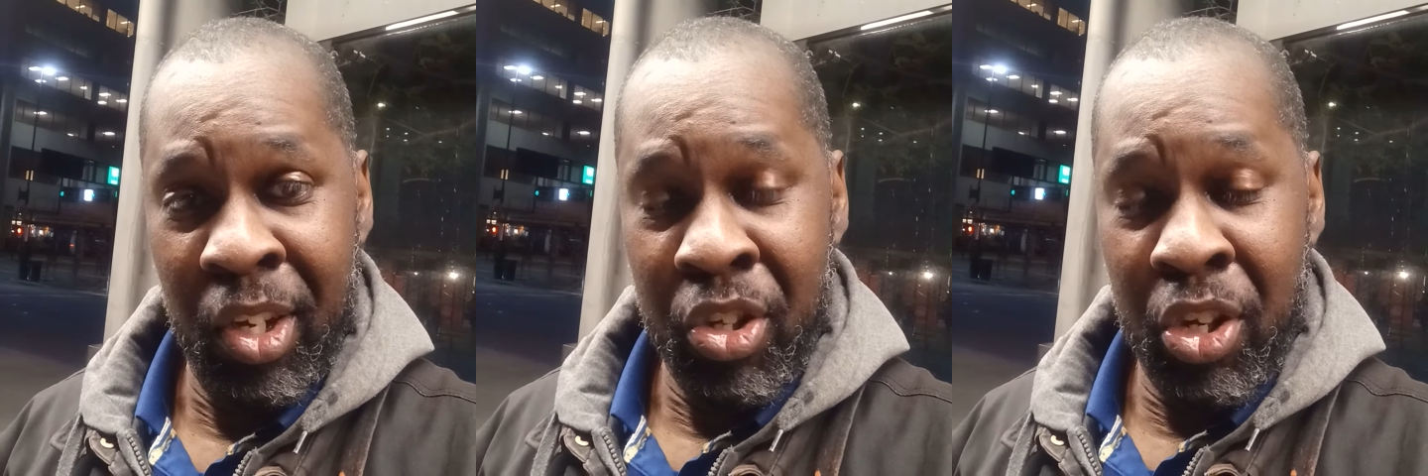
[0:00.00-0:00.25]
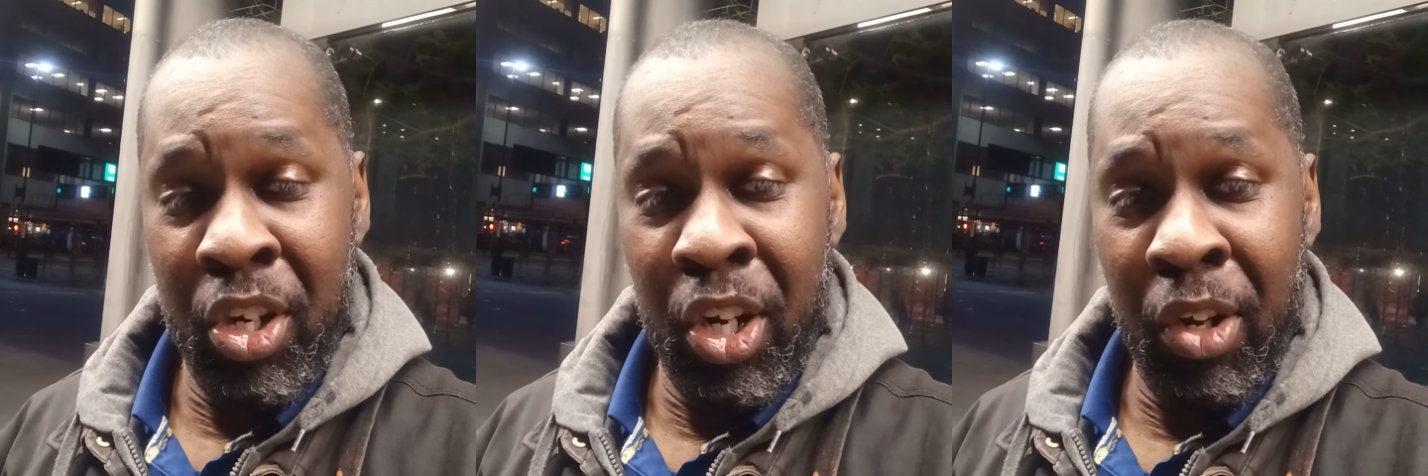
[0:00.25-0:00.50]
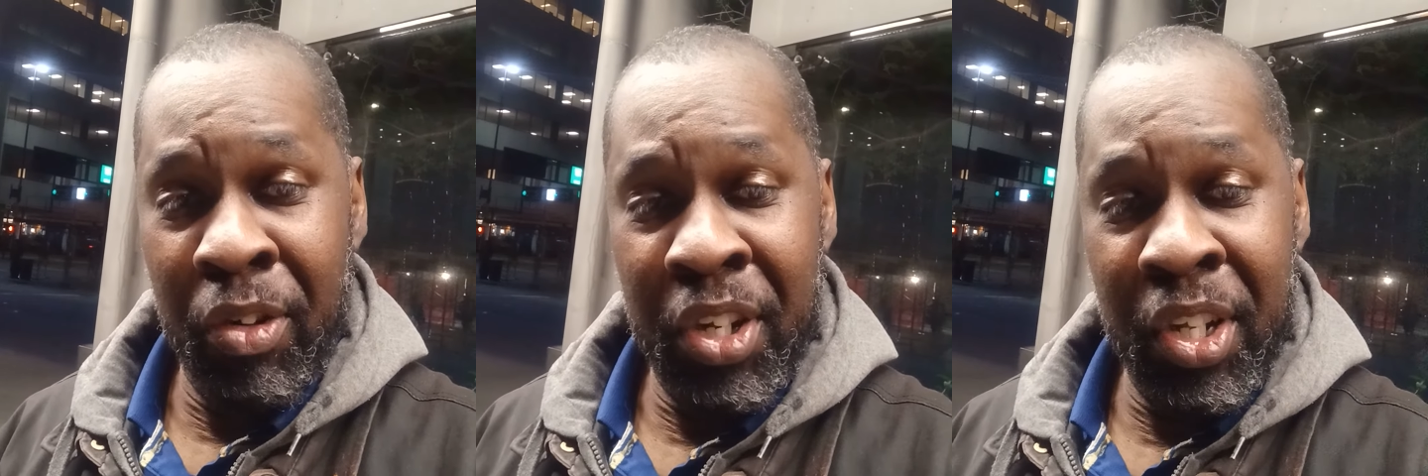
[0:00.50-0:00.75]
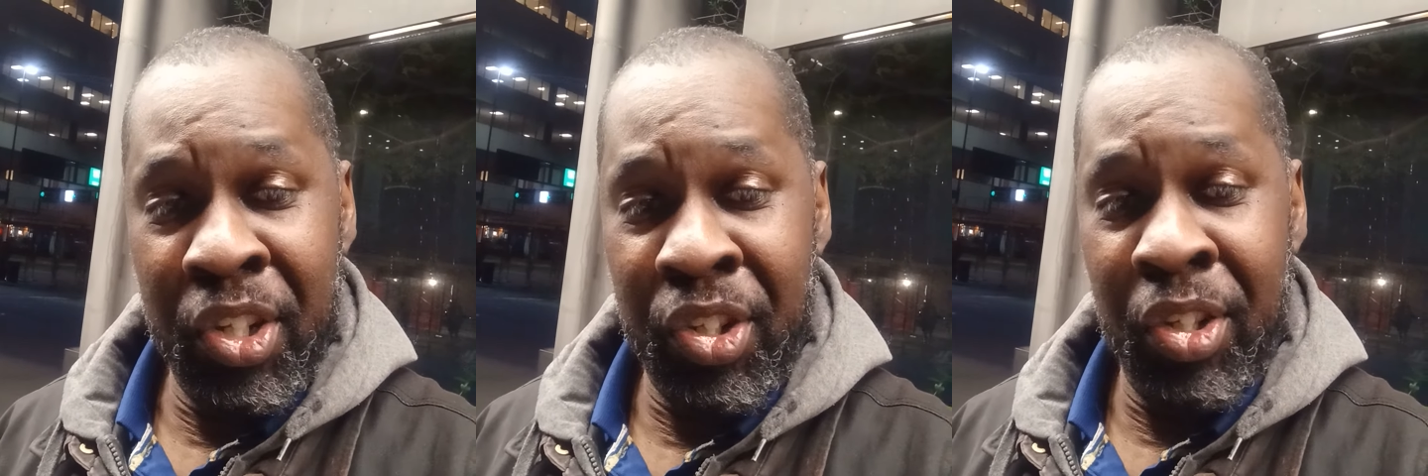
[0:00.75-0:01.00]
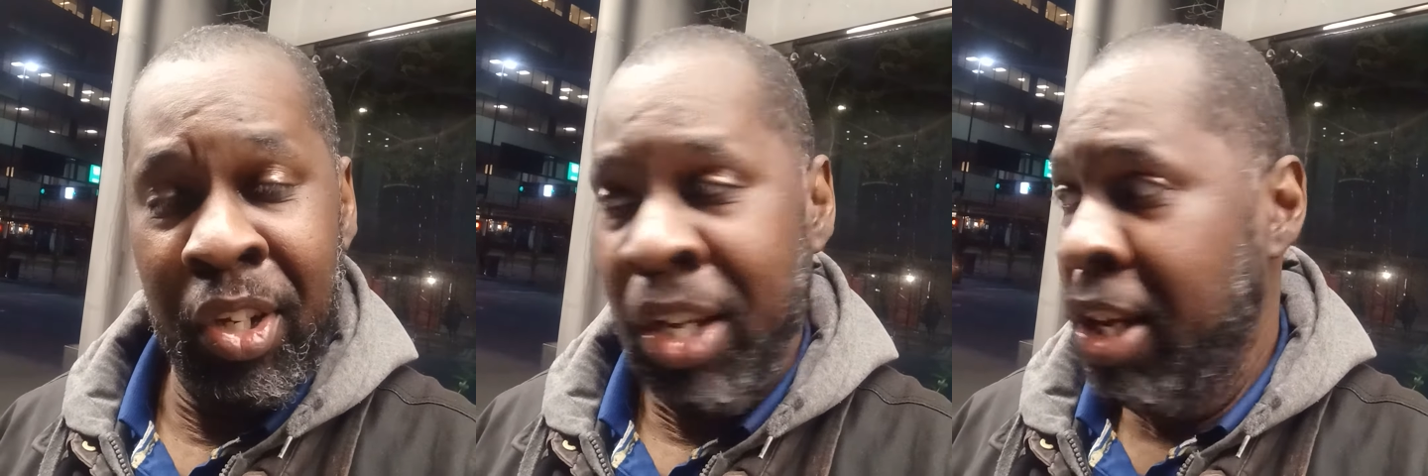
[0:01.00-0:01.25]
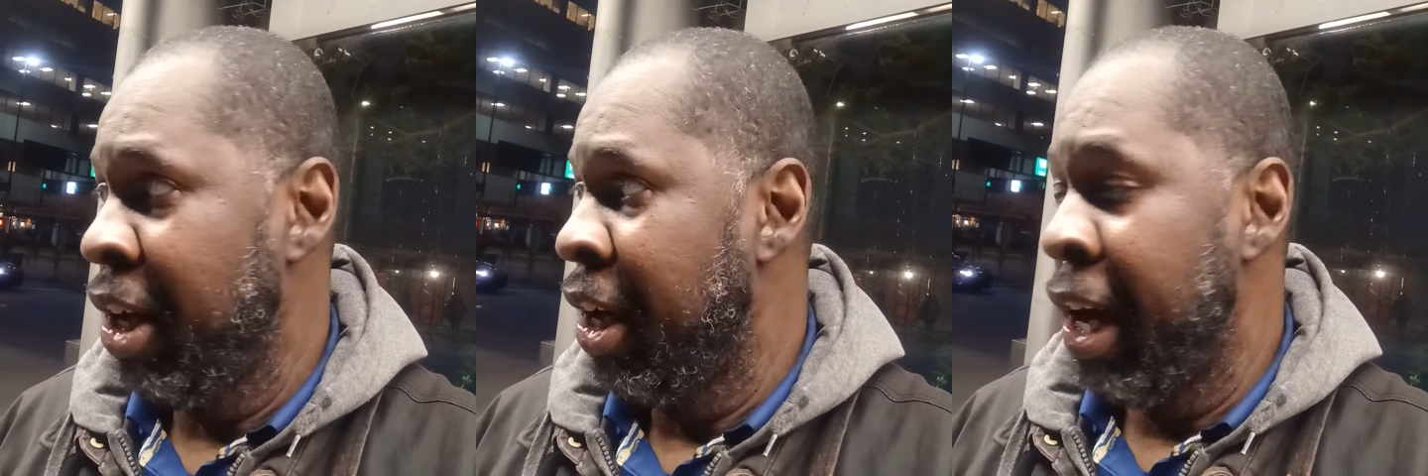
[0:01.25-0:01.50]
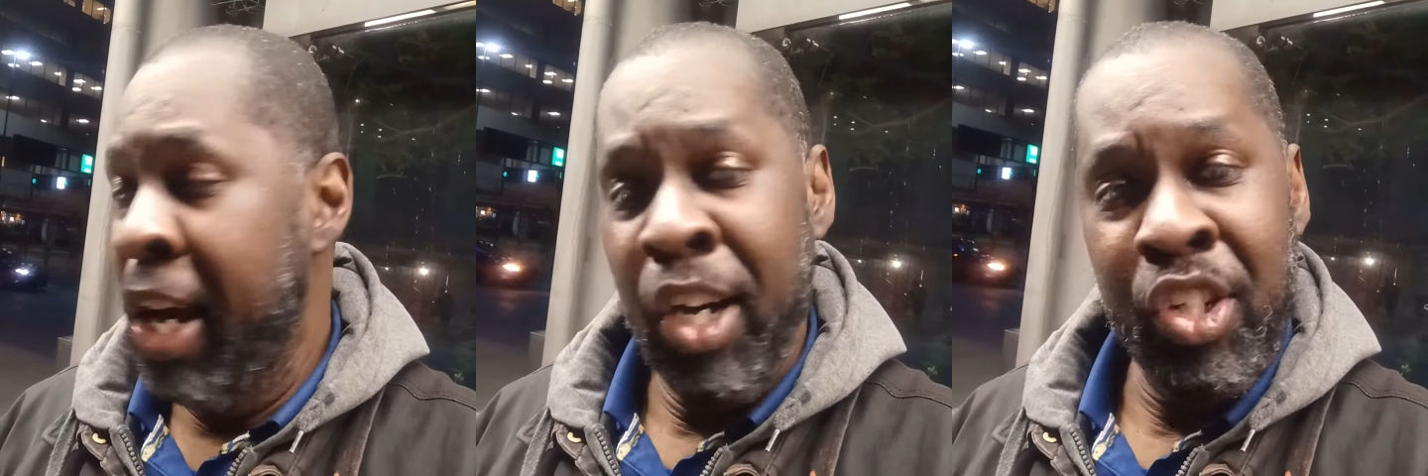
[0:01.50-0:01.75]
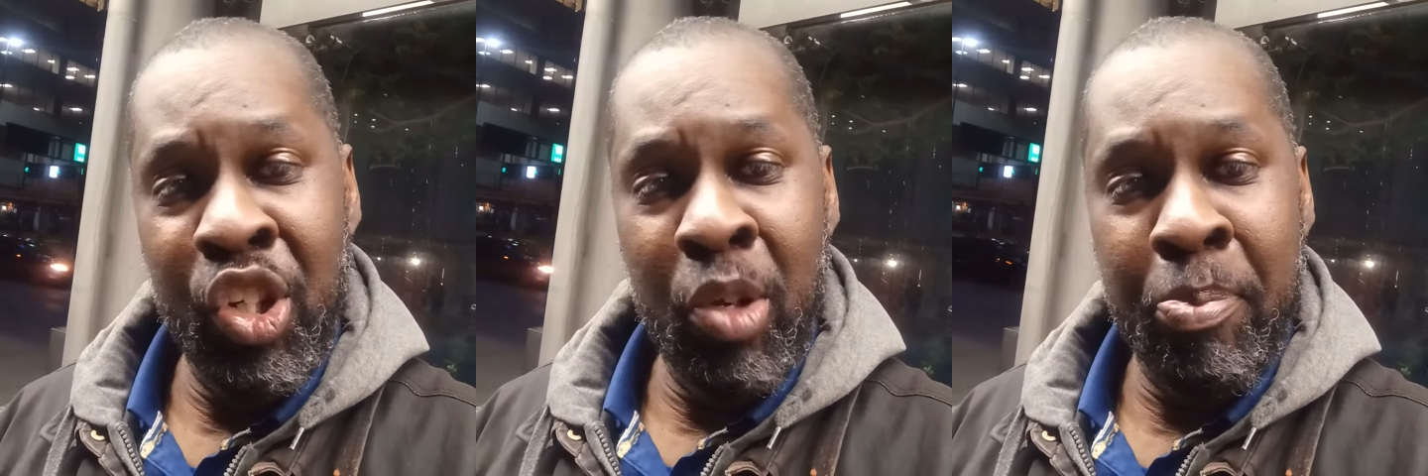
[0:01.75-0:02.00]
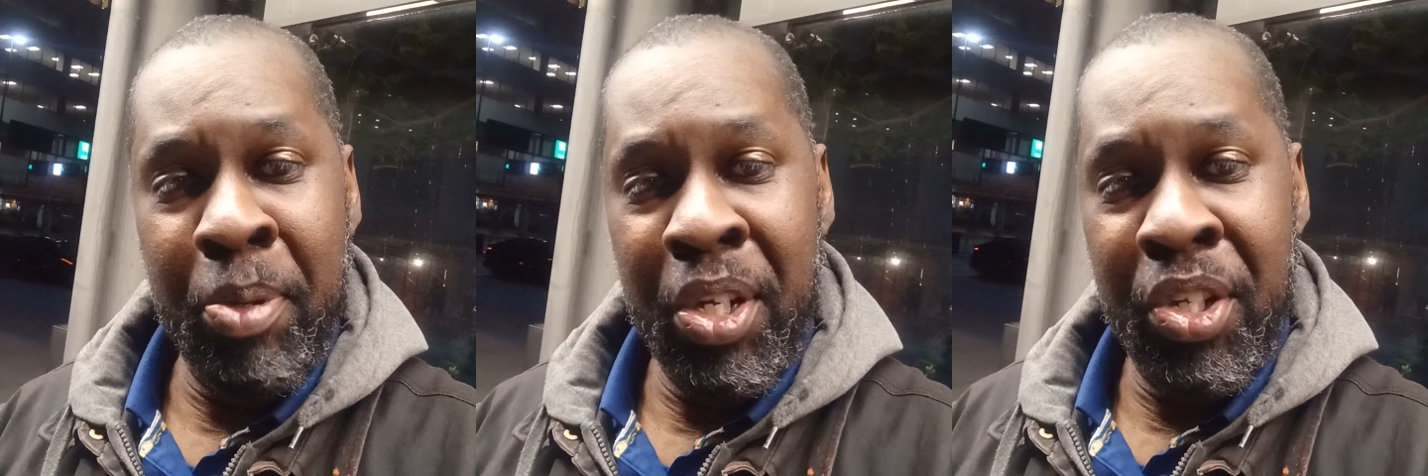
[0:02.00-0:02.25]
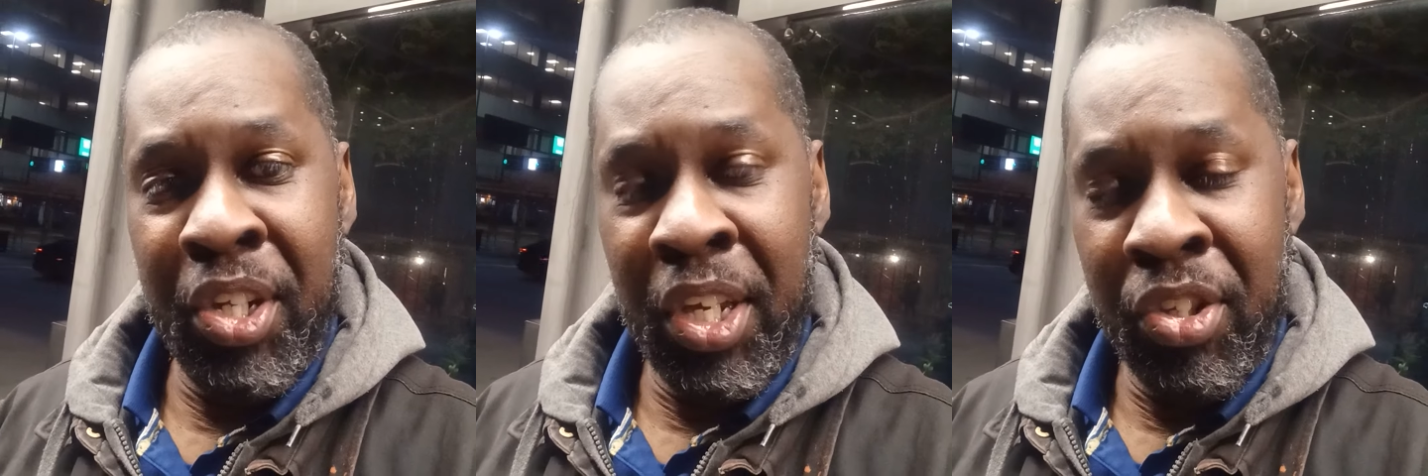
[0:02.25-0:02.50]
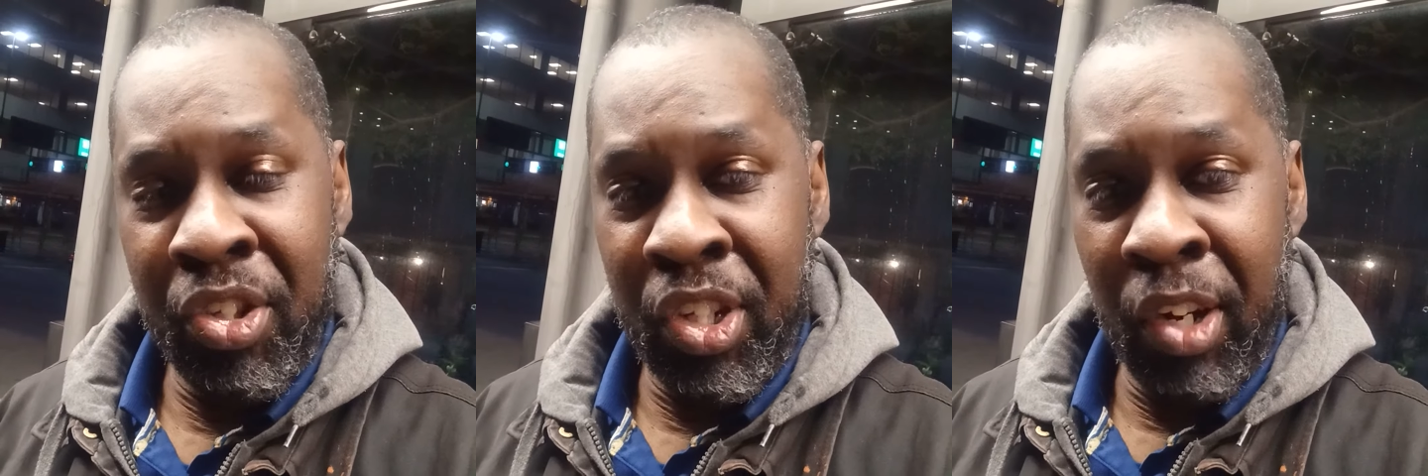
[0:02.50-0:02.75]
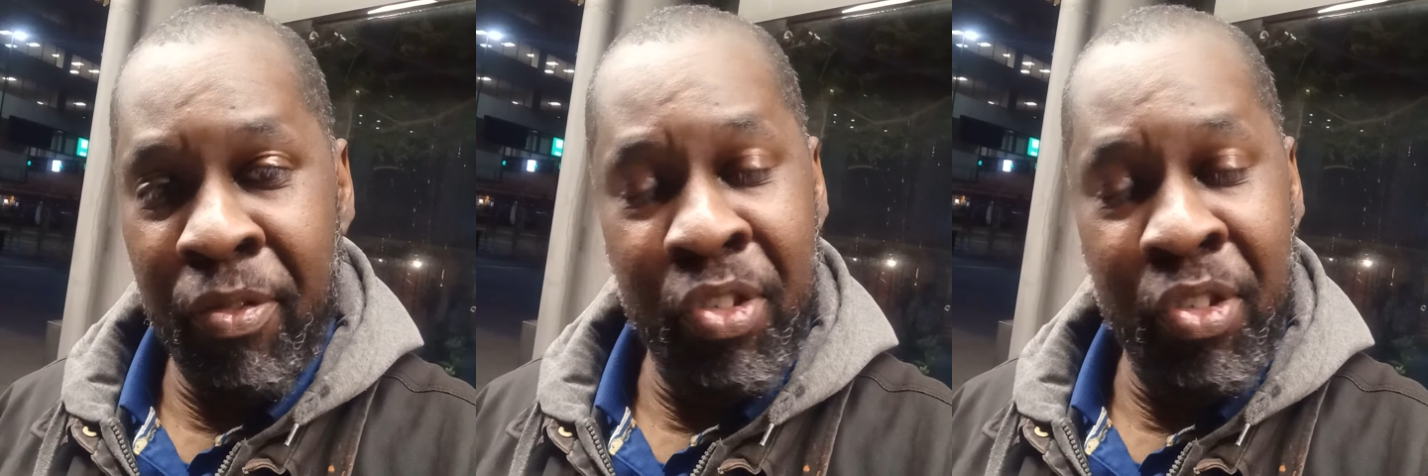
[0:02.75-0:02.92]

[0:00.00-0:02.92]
You know, this LGBT stuff